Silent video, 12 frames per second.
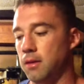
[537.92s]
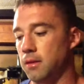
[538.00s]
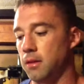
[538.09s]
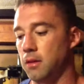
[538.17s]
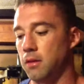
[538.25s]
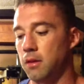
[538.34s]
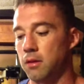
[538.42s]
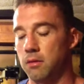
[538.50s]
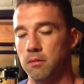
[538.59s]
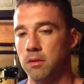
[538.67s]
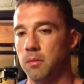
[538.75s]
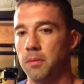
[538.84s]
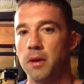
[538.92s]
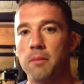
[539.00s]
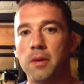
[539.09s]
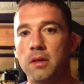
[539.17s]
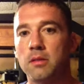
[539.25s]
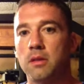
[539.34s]
you know, they're pretty
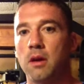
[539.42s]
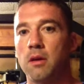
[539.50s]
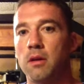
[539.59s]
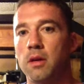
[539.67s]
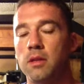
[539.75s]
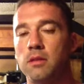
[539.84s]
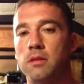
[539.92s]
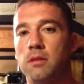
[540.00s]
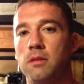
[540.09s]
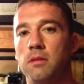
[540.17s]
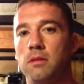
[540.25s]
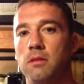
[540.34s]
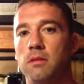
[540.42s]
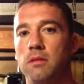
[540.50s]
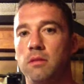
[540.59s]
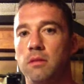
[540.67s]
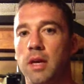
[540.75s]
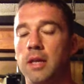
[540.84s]
much the hardest
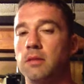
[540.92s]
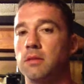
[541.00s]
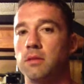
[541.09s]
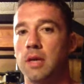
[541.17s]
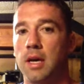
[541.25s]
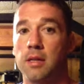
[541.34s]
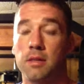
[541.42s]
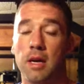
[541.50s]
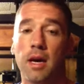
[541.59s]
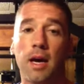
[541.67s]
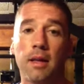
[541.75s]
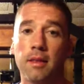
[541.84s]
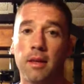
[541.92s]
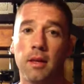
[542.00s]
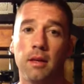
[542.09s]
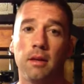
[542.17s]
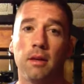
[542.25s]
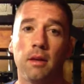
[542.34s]
exercise I
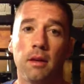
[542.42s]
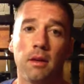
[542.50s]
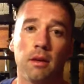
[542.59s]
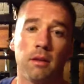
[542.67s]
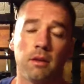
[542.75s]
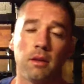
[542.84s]
think to